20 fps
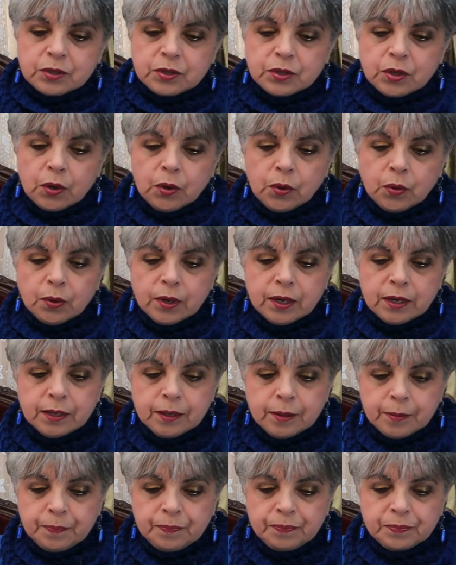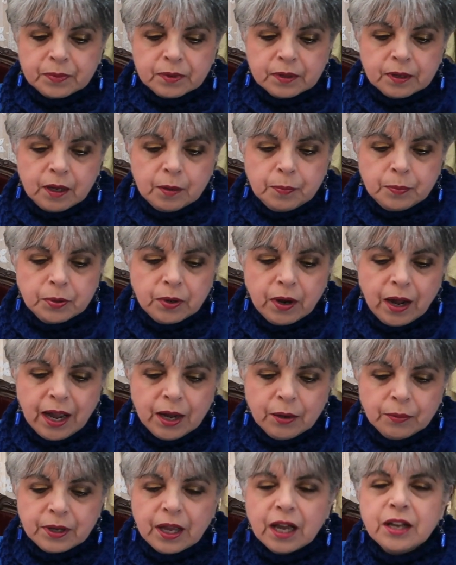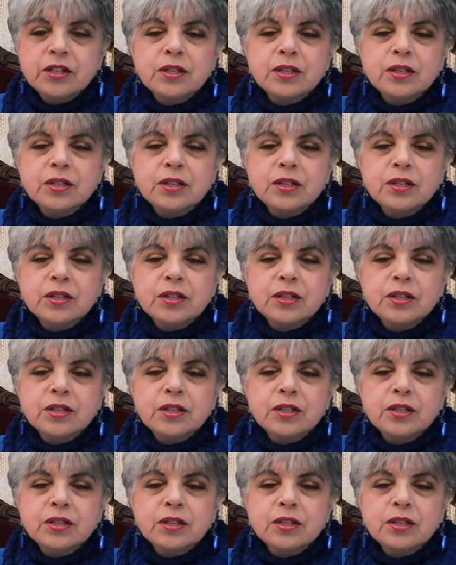So a priory,